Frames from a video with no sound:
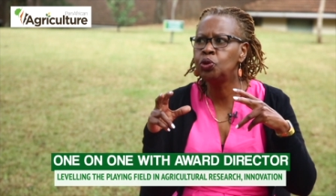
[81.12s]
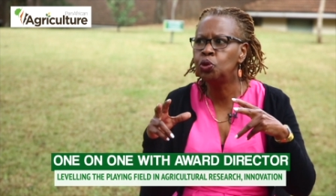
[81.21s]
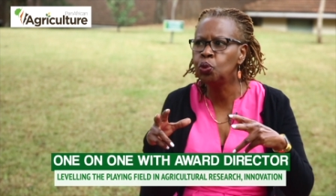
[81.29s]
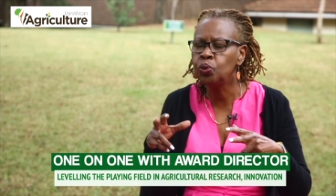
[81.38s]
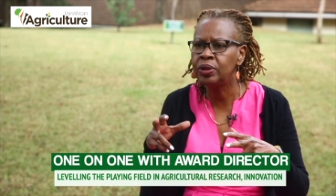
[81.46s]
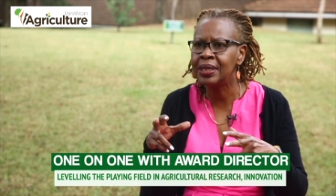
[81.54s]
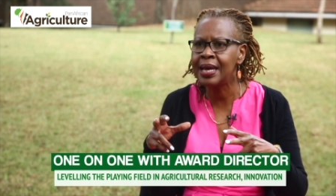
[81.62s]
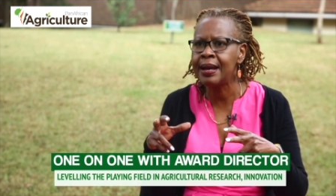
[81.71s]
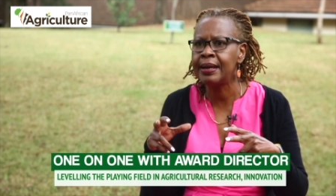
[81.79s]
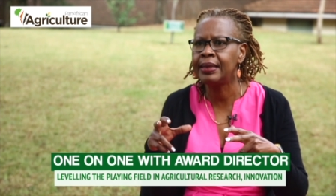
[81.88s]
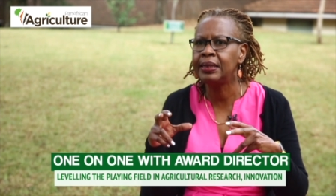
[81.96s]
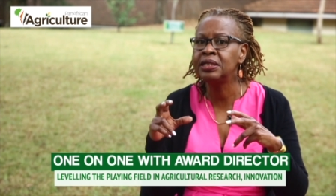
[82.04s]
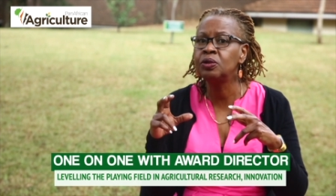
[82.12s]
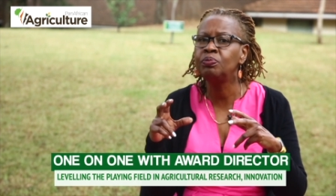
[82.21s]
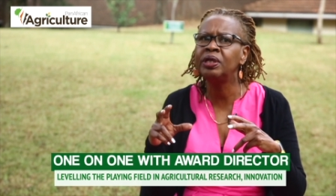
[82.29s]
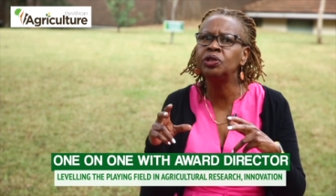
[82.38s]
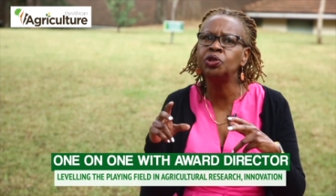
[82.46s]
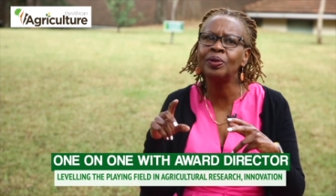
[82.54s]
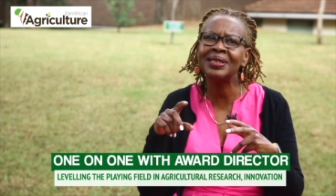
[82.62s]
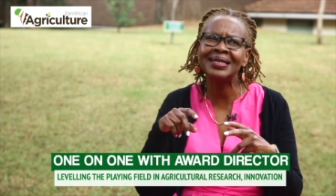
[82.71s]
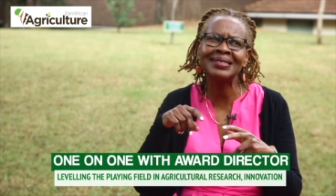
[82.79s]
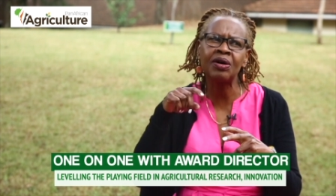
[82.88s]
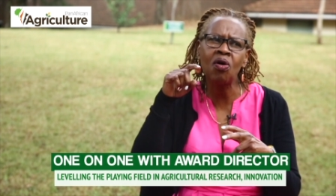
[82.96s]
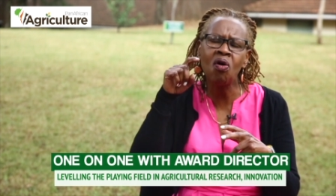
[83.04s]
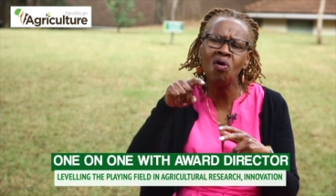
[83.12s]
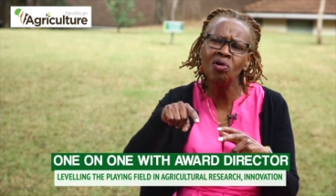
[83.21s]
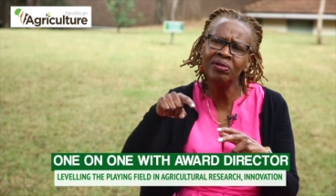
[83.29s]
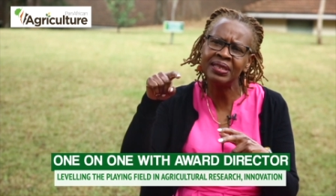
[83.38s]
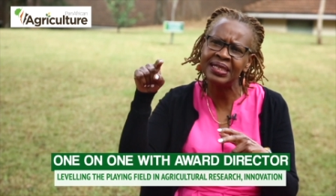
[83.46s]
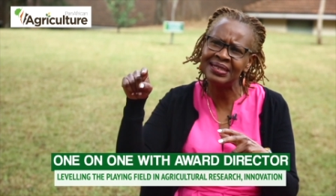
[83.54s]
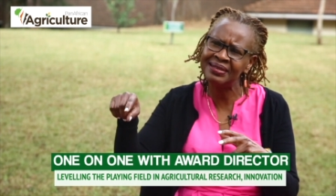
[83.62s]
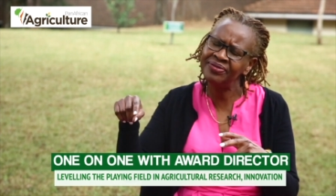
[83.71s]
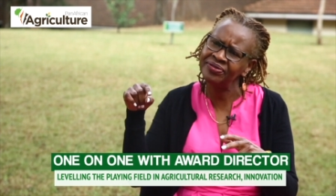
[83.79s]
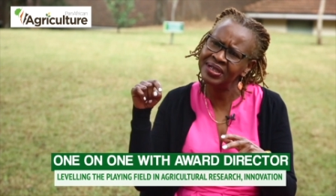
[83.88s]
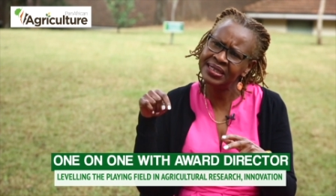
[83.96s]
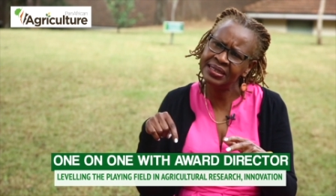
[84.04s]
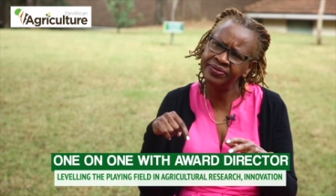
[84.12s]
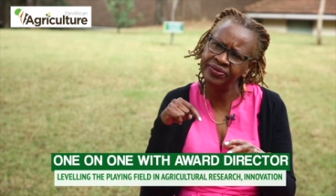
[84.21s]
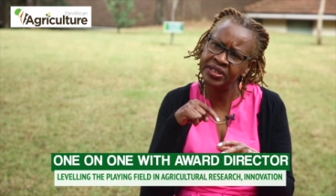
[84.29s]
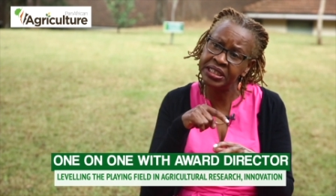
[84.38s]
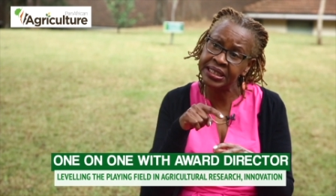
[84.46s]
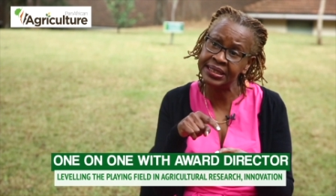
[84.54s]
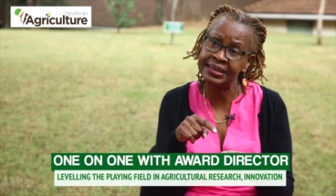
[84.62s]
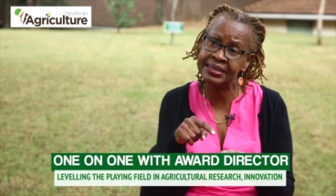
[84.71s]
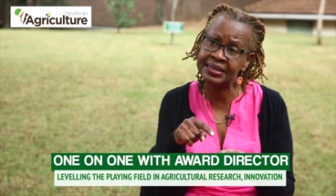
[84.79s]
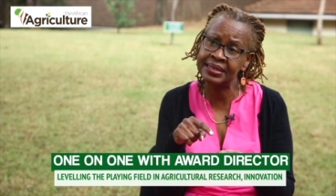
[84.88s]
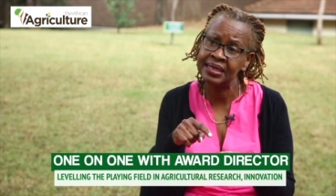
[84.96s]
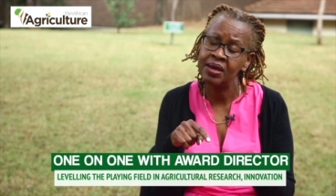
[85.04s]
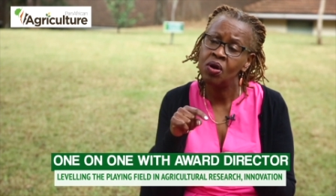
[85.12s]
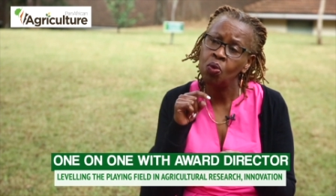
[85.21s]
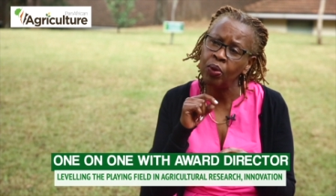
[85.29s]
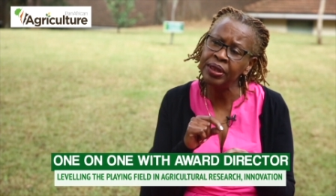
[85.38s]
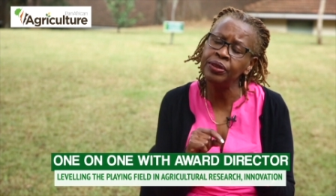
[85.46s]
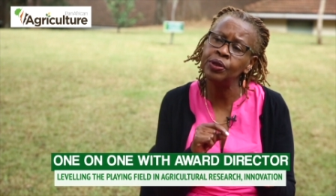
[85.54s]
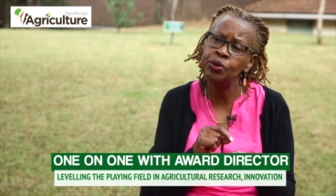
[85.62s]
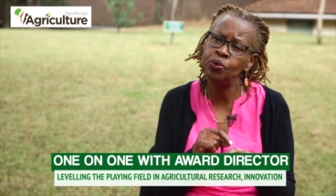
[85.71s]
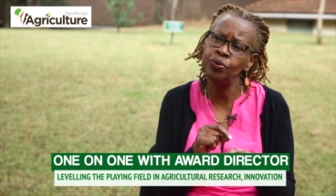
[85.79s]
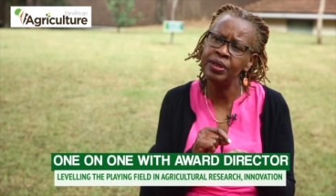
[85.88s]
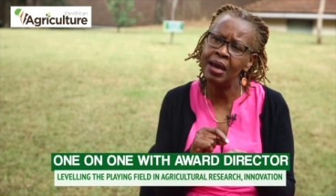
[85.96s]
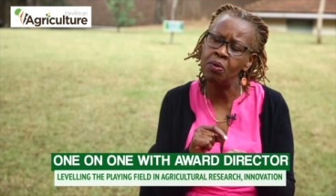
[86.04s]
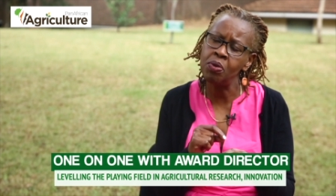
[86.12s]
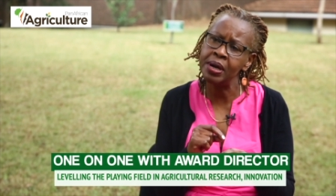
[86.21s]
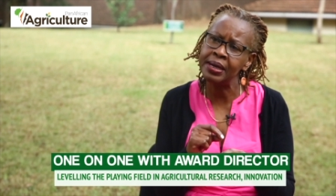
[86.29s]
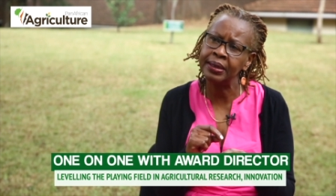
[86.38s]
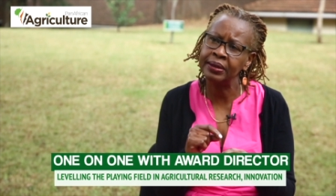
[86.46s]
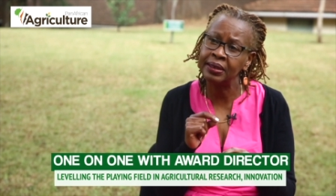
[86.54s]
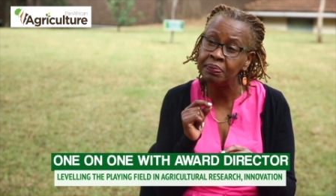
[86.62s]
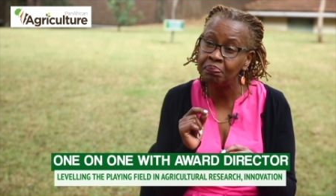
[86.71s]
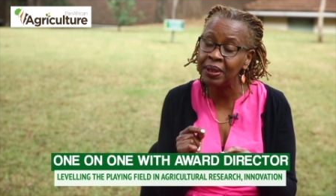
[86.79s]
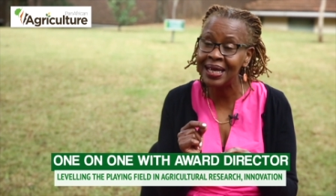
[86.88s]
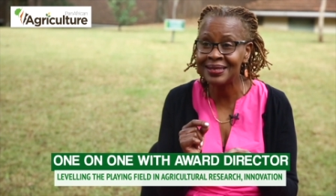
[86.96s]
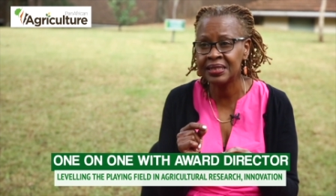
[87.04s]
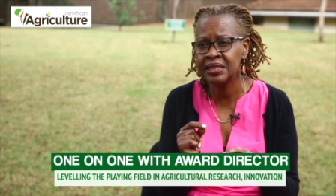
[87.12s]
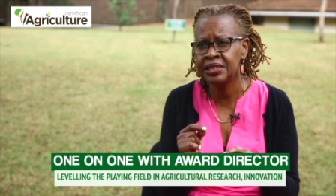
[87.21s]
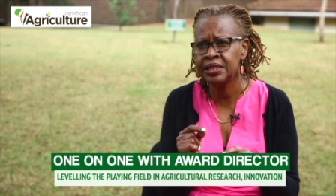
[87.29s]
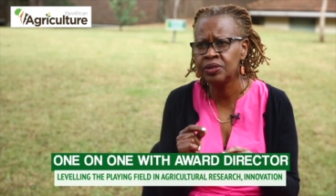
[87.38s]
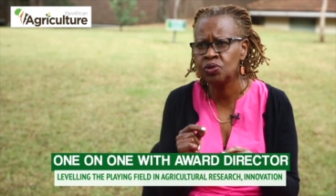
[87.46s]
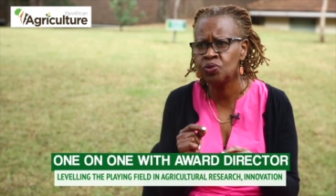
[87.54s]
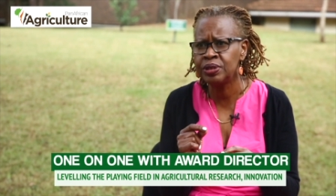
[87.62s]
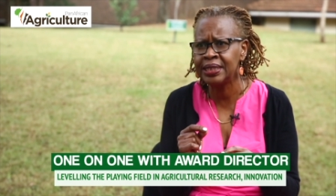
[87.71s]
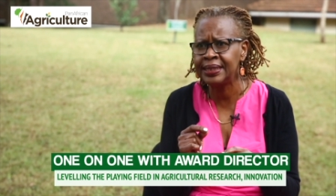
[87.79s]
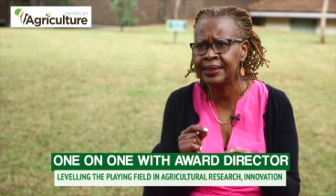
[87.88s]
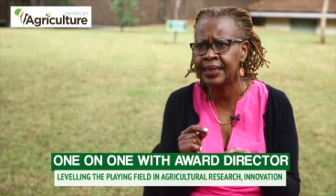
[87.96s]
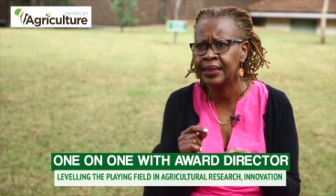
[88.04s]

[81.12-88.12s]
there is make sure that all the different divisions, when they do their work, they pay attention to gender.